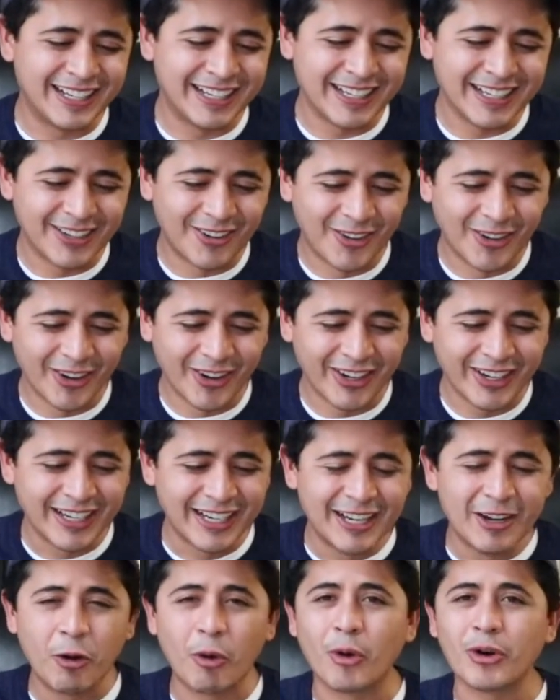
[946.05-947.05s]
or
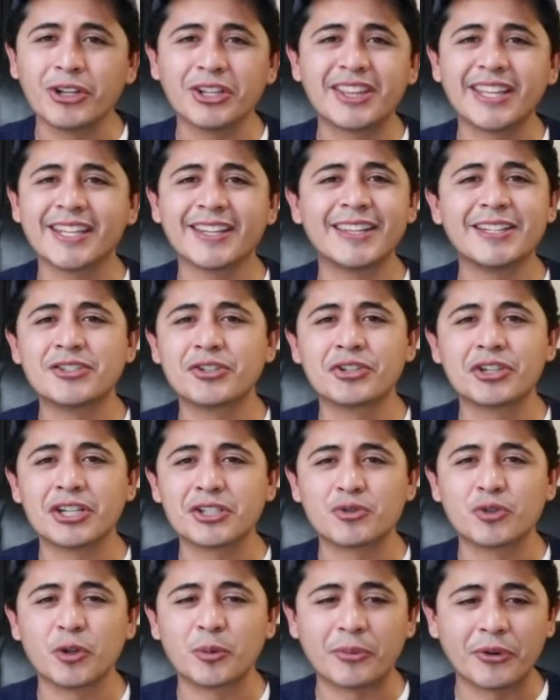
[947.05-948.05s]
do you think these are
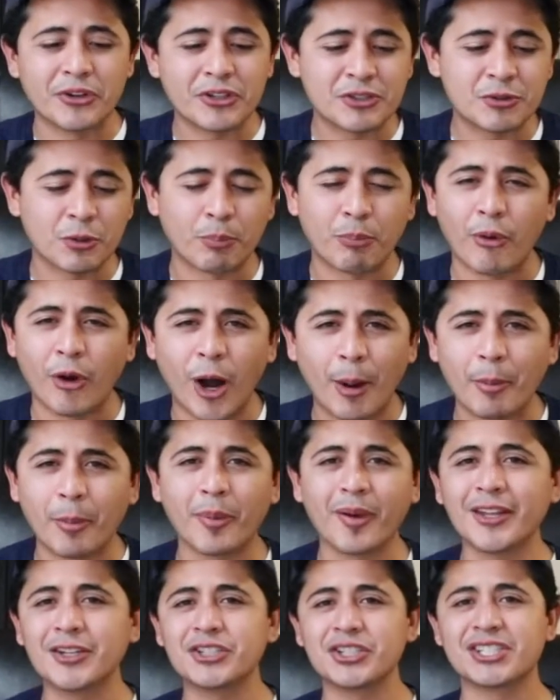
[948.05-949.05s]
just rumors? We're
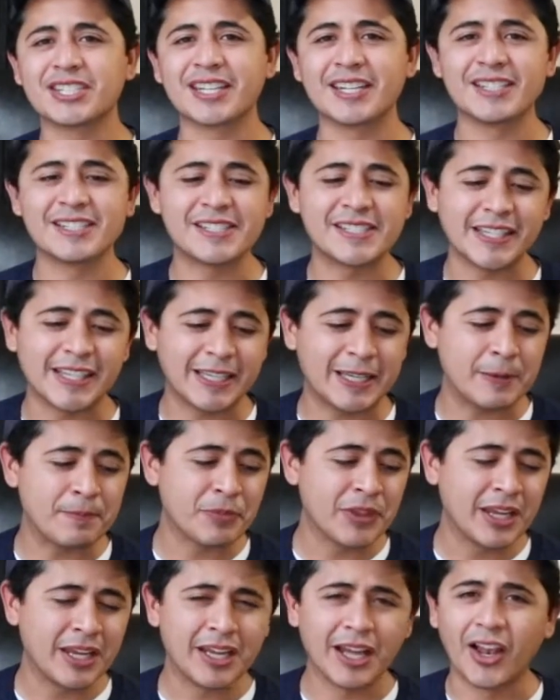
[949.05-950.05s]
probably just going to see
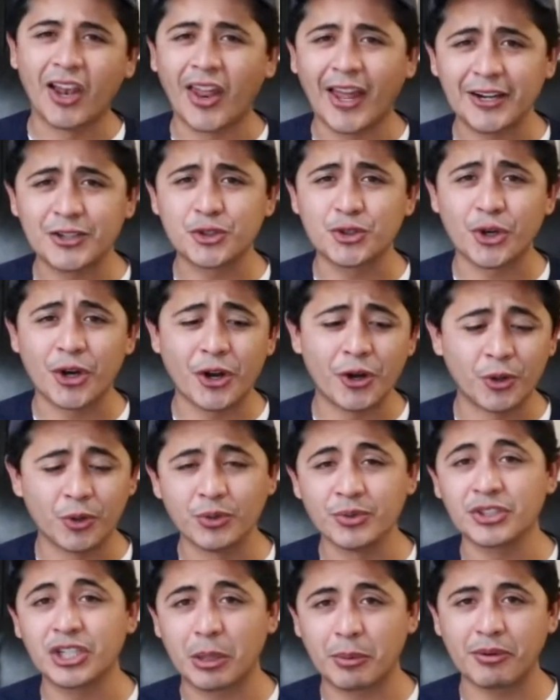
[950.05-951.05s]
Electro,
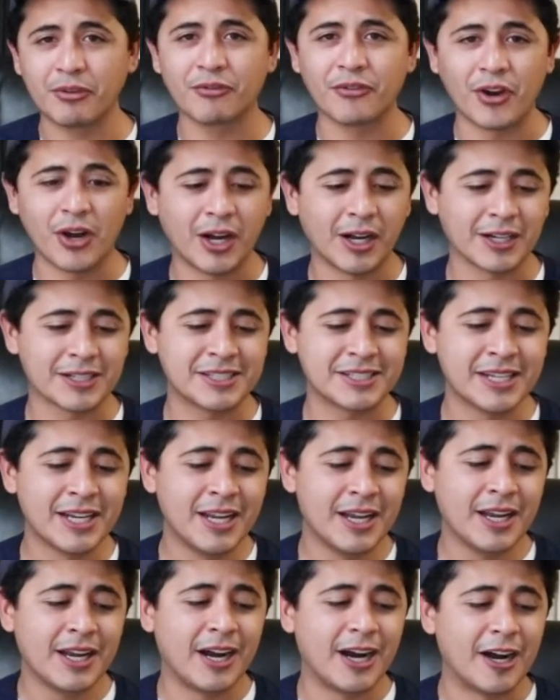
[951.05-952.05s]
Jamie Foxx.
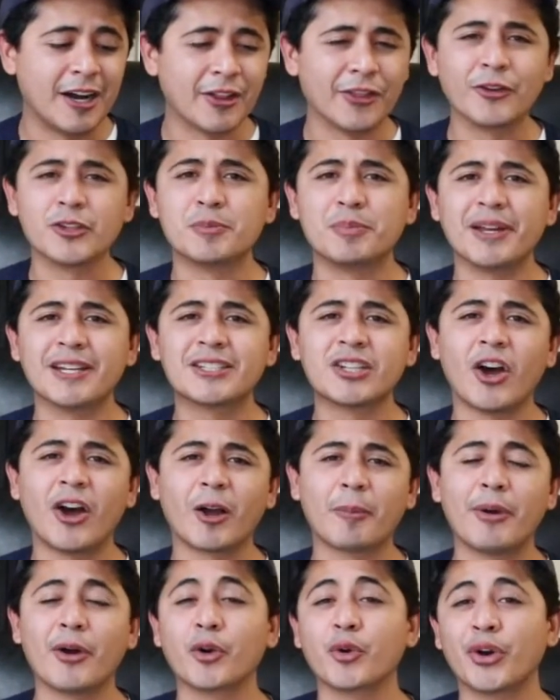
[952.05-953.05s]
There's big talk
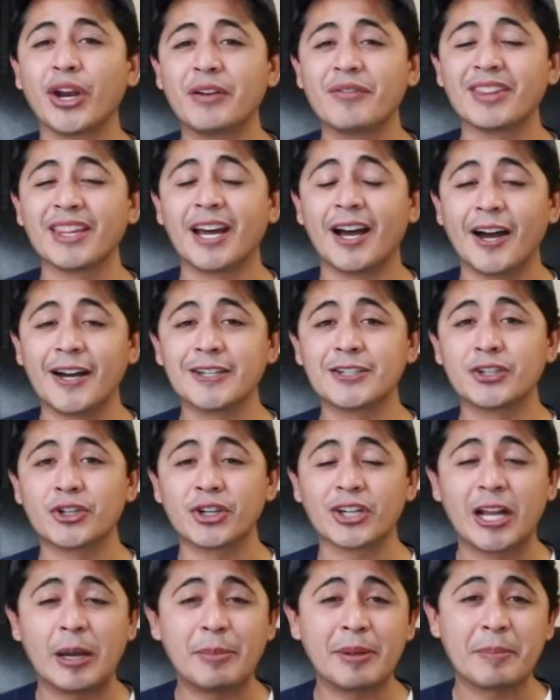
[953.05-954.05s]
about Kraven the Hunter
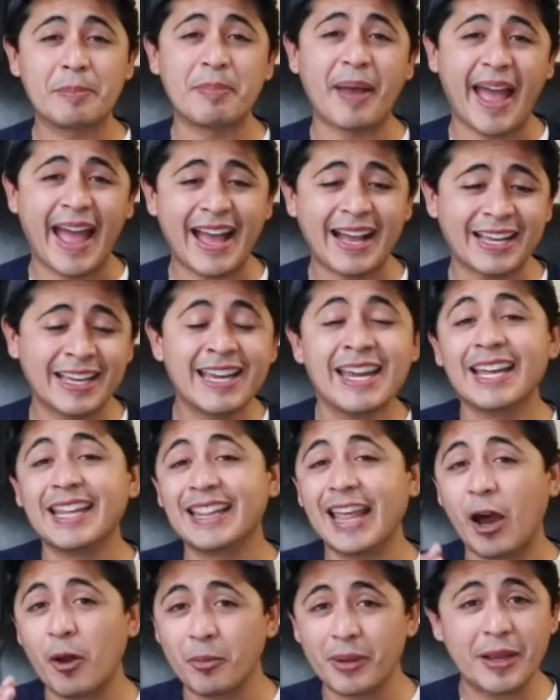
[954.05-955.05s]
coming back.
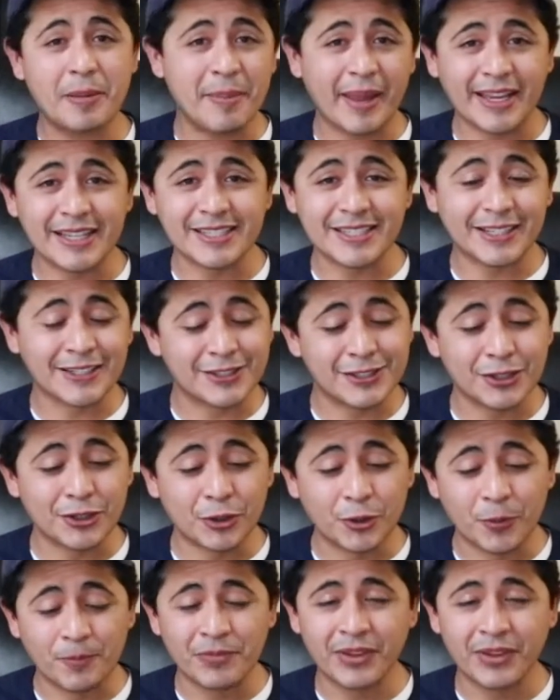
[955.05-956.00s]
That would be amazing too.